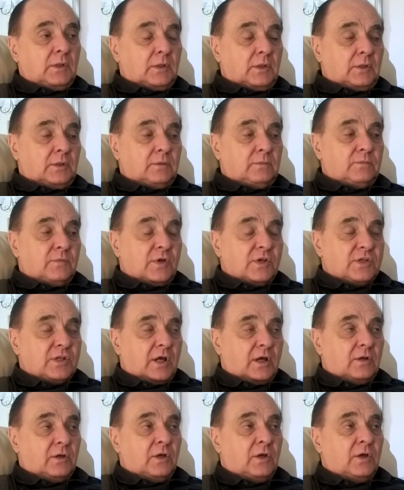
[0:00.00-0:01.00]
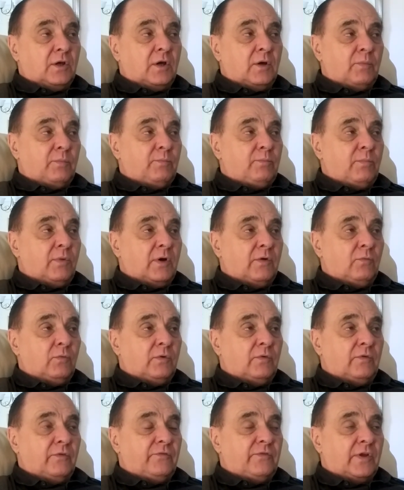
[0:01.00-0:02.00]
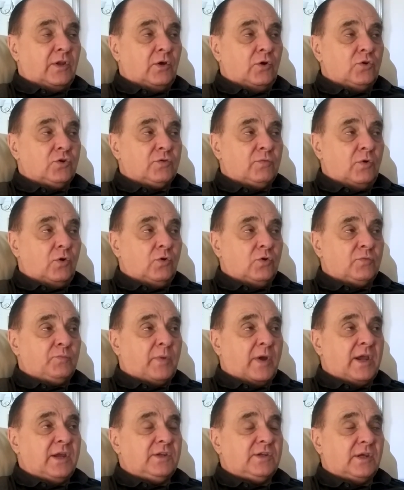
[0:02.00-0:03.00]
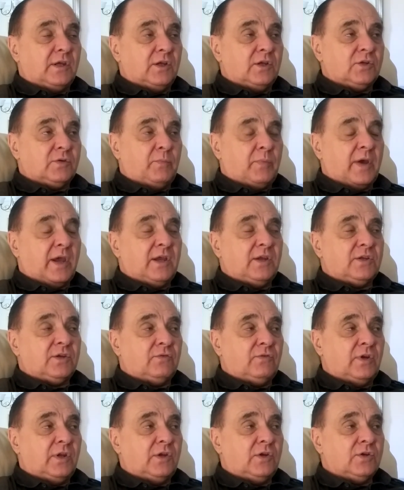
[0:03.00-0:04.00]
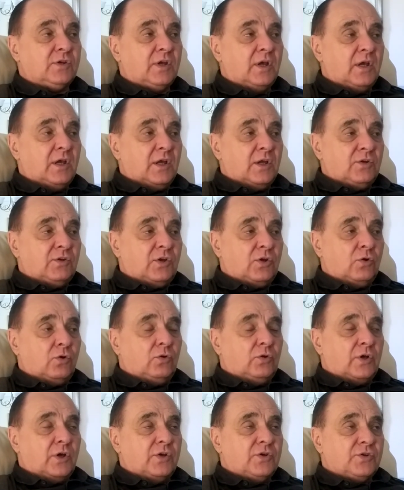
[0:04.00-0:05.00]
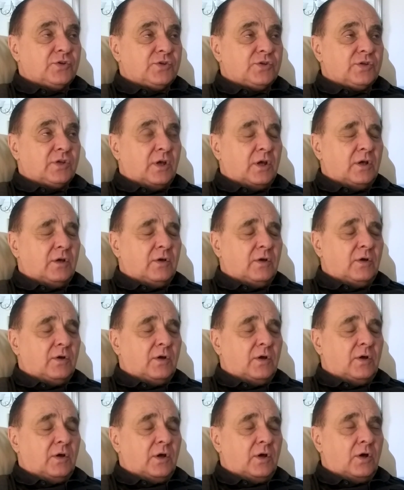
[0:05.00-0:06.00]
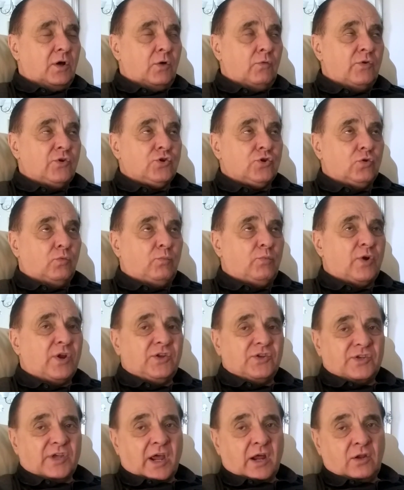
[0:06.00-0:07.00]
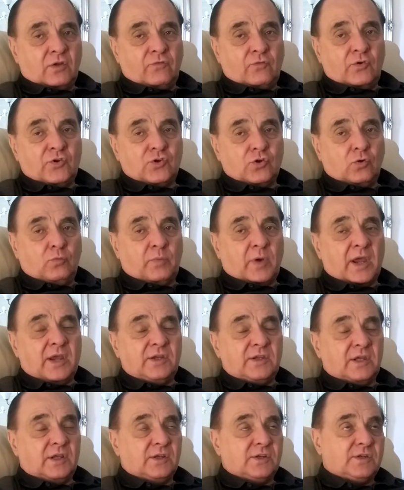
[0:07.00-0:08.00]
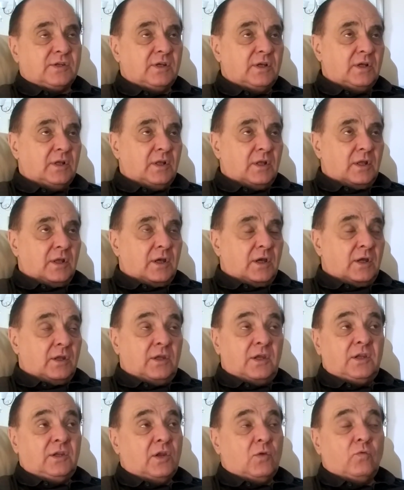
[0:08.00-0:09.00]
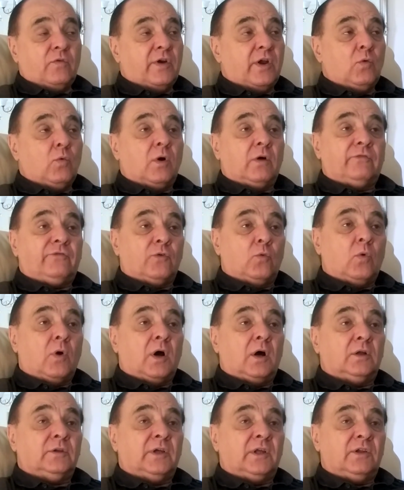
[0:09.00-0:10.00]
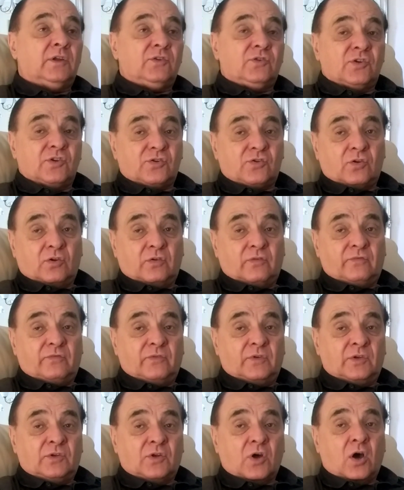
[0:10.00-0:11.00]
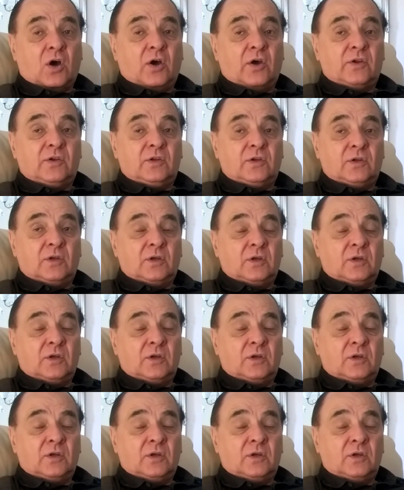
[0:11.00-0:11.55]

Um, it's like my fellow who's, who's, painting. He's a painter, and he did all those uh, uh, original prints out of original paintings. Sure. And he did very well for a while. Then it just sort of died.